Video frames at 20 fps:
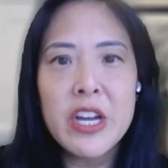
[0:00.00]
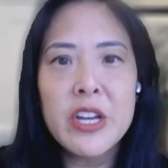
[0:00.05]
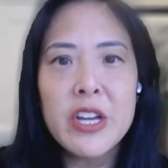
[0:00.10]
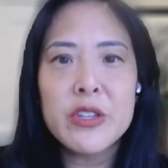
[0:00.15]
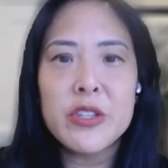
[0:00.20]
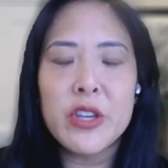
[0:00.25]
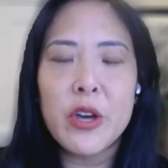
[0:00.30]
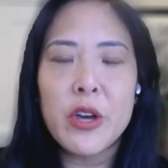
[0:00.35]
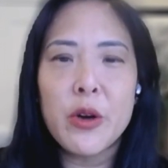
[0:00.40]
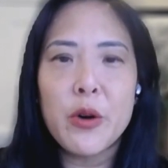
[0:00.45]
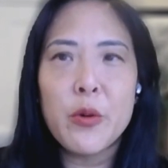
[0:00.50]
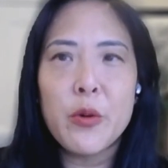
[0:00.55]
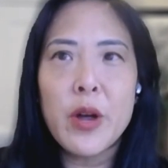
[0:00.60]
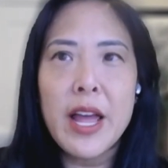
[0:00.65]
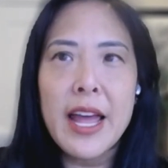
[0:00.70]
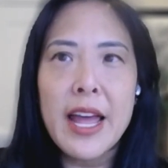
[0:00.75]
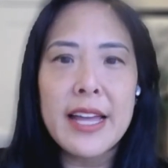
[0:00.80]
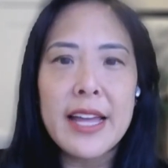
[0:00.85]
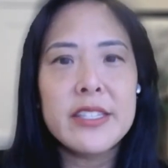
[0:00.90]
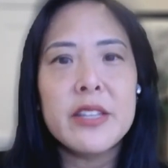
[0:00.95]
So,
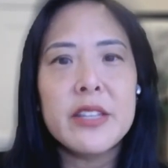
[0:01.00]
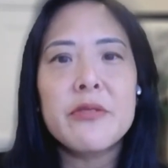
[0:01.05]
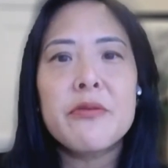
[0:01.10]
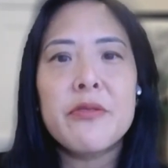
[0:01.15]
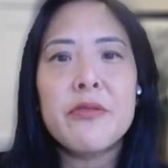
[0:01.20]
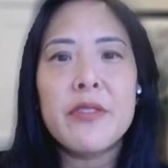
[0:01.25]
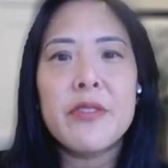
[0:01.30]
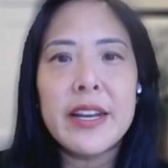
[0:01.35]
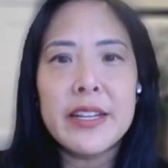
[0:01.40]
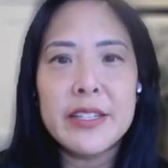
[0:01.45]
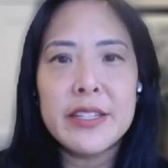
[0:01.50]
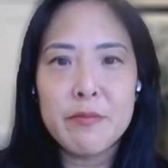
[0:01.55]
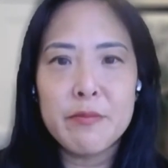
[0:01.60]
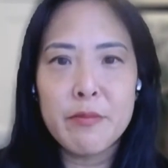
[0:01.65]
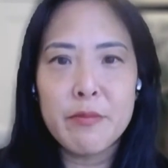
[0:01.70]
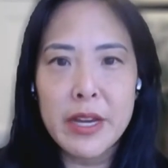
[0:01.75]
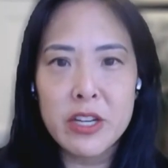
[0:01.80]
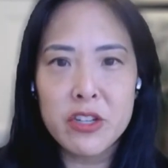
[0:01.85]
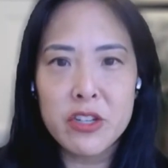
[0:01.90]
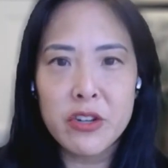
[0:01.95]
as the Fed is
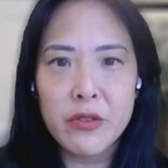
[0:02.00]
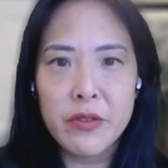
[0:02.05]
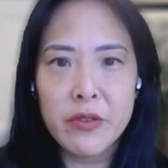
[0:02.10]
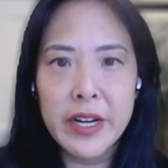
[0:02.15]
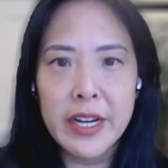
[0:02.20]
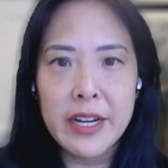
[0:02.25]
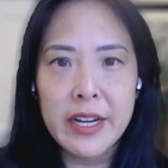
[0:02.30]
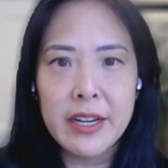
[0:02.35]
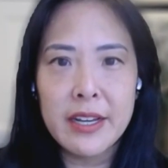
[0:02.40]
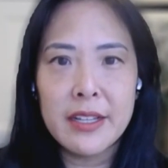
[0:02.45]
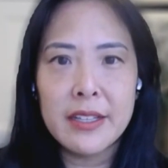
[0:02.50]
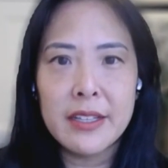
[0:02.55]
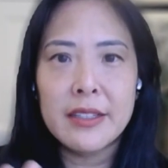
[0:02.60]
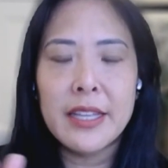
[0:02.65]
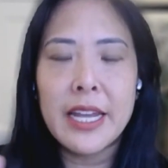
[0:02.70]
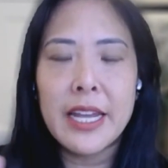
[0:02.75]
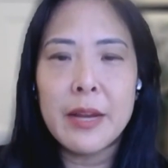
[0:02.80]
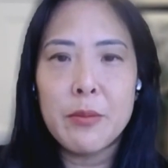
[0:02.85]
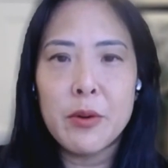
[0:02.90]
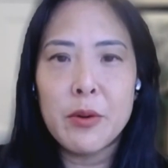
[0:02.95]
measuring
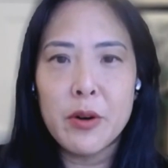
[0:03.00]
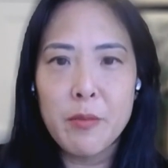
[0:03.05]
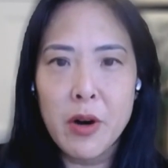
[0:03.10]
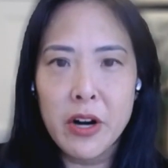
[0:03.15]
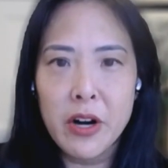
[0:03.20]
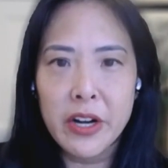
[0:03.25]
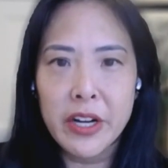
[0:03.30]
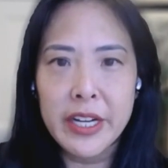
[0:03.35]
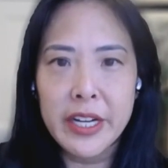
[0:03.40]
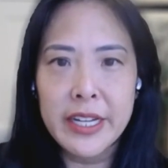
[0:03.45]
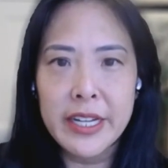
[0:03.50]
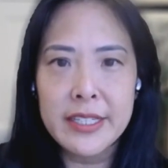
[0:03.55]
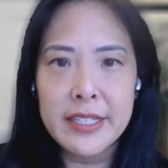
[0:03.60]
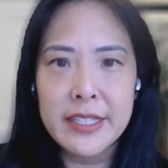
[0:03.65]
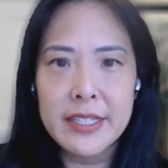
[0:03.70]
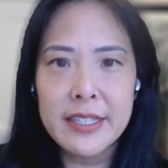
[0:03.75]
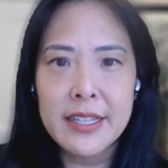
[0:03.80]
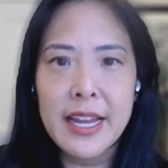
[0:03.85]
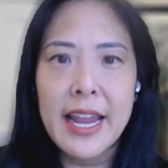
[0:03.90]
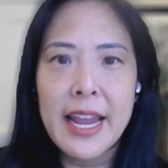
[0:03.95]
labor
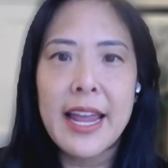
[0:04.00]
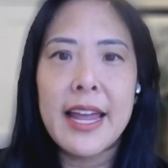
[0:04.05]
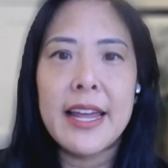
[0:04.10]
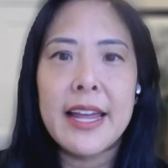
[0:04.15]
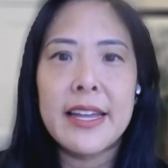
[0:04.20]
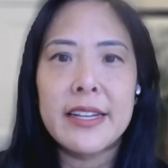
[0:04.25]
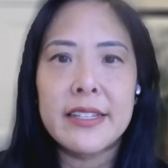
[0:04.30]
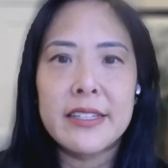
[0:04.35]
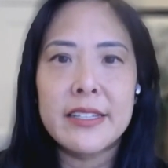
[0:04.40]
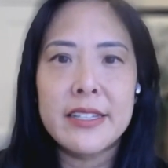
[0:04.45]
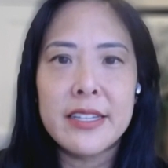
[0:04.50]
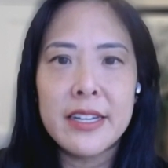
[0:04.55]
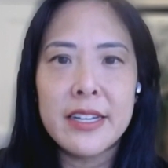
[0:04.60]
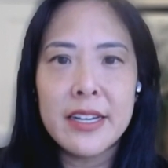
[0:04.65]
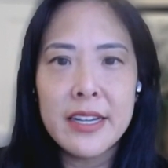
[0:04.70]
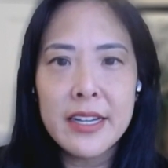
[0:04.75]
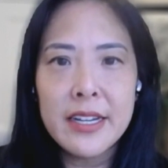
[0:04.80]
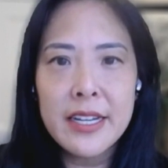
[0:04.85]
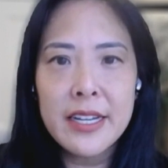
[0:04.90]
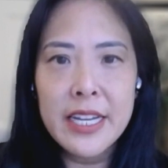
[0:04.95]
market and
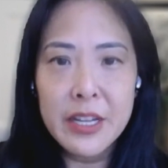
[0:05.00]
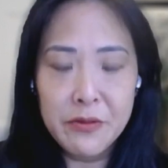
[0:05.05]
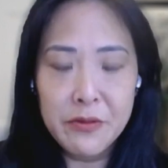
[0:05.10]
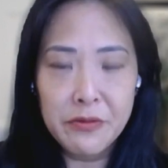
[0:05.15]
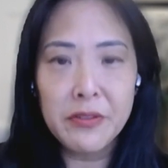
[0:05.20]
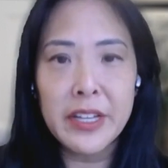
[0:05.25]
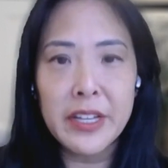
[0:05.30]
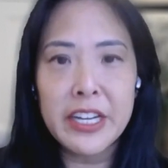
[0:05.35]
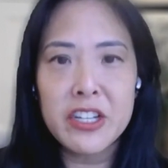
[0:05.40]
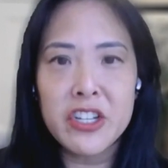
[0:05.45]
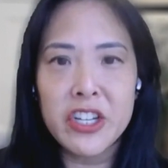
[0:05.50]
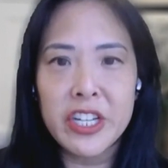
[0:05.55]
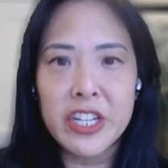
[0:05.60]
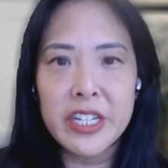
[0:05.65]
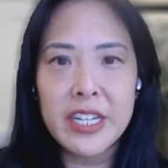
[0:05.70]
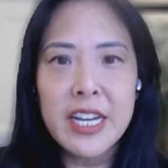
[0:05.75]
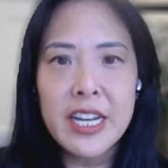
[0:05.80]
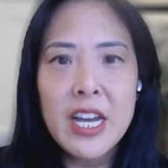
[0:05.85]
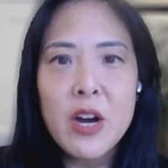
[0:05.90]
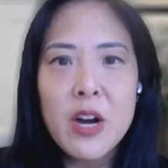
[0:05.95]

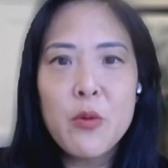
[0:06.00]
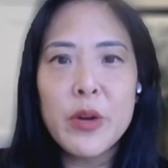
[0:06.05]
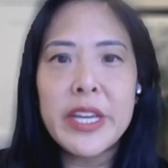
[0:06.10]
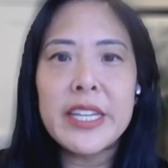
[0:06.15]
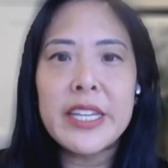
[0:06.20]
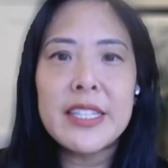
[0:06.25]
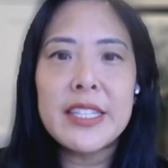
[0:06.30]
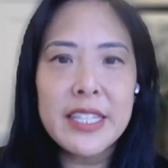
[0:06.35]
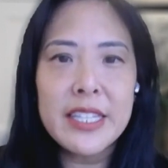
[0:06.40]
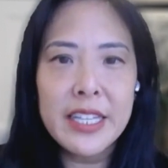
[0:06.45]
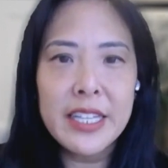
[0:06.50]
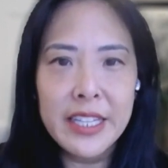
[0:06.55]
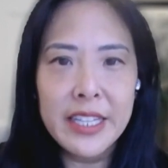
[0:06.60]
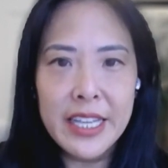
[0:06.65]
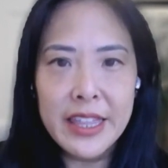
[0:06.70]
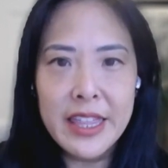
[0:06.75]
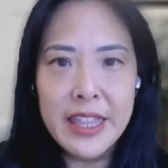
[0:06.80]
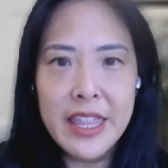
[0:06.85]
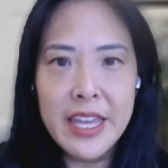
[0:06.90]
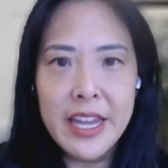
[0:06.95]
inflation, we can see
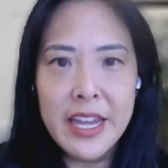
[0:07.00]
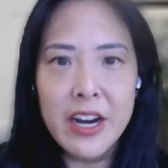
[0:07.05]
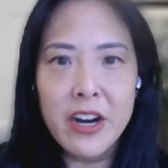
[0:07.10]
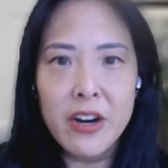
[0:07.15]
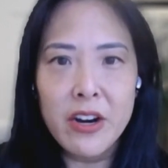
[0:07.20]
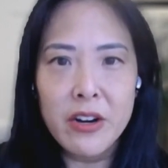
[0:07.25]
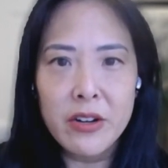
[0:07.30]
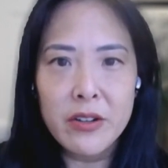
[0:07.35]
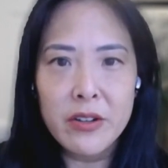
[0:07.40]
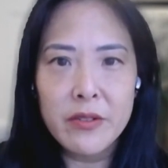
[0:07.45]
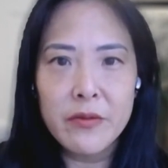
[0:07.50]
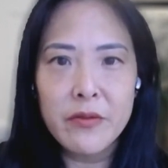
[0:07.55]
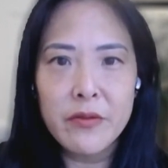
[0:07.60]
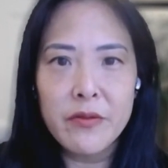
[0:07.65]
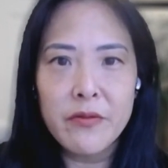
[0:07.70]
that they're